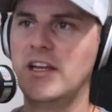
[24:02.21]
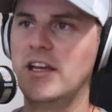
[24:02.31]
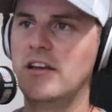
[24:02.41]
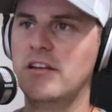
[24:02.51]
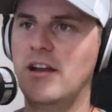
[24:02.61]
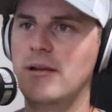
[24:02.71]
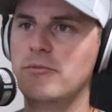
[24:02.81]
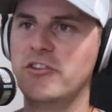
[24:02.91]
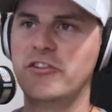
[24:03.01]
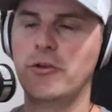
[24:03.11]
and
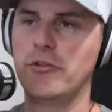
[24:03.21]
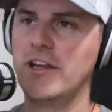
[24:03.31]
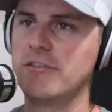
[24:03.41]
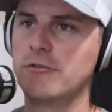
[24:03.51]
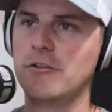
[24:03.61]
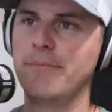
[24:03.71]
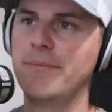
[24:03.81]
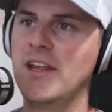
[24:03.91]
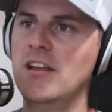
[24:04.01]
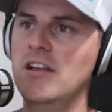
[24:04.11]
I'm just so thankful.
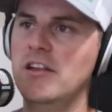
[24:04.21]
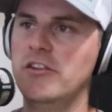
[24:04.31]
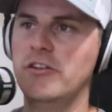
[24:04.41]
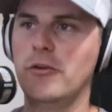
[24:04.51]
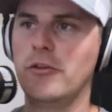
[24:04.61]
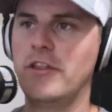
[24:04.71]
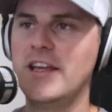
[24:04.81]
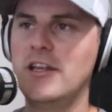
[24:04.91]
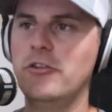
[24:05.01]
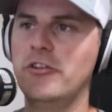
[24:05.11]
So
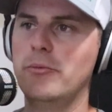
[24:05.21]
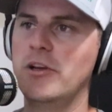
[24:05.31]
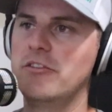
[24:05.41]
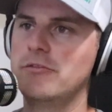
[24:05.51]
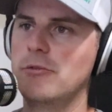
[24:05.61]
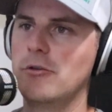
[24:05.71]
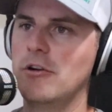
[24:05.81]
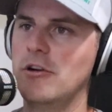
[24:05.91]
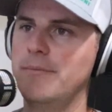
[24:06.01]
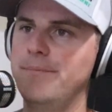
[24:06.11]
thank you so much
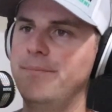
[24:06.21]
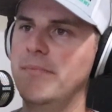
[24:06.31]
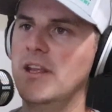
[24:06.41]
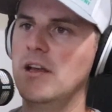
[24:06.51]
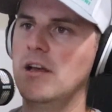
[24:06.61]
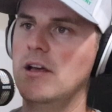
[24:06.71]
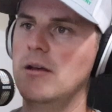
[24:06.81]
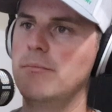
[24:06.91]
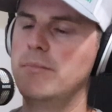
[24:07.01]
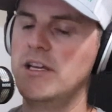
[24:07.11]
for
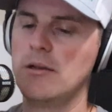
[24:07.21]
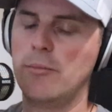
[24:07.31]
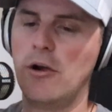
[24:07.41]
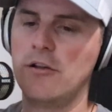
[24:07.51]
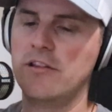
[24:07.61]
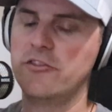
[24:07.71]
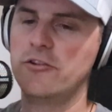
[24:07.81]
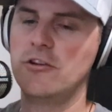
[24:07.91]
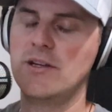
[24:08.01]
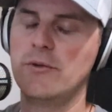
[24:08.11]
being a part of this
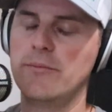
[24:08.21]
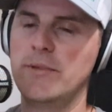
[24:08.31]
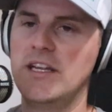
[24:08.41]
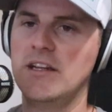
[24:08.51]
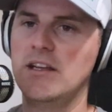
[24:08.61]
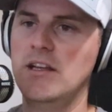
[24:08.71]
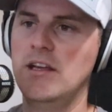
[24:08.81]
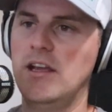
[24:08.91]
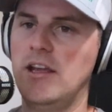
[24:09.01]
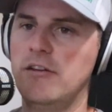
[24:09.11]
journey with me,
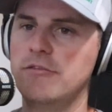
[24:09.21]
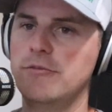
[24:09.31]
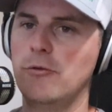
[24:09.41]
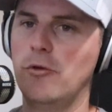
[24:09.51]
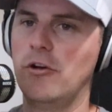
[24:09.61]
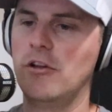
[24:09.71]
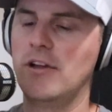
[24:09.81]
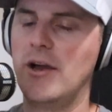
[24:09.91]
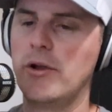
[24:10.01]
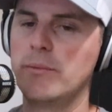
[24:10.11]
and for
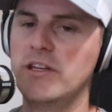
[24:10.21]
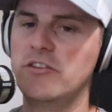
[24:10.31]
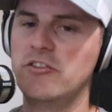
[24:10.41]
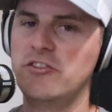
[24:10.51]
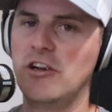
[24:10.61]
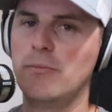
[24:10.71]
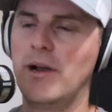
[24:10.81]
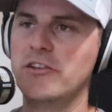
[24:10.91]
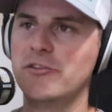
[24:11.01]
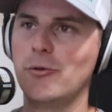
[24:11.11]
allowing me to share
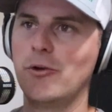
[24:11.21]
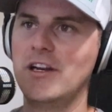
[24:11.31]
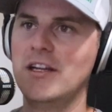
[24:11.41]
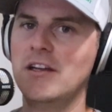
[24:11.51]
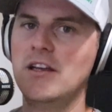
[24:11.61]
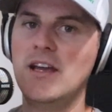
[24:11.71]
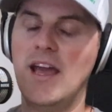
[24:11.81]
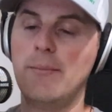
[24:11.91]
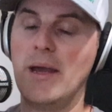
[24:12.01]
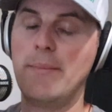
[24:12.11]
my story
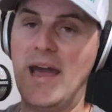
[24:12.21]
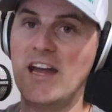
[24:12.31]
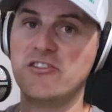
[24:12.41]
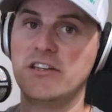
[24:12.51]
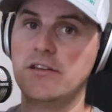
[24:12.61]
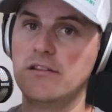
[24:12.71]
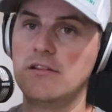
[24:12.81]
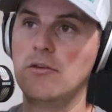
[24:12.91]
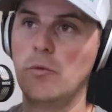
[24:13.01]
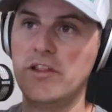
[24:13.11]
and my passion
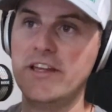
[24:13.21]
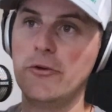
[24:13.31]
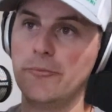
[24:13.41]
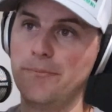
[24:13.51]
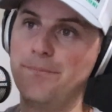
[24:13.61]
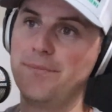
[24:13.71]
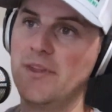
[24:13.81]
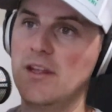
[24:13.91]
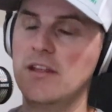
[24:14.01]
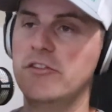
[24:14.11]
with you.
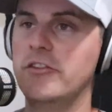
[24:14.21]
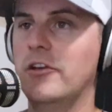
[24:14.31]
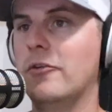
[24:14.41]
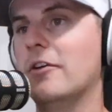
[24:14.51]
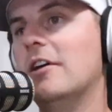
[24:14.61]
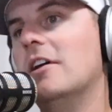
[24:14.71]
So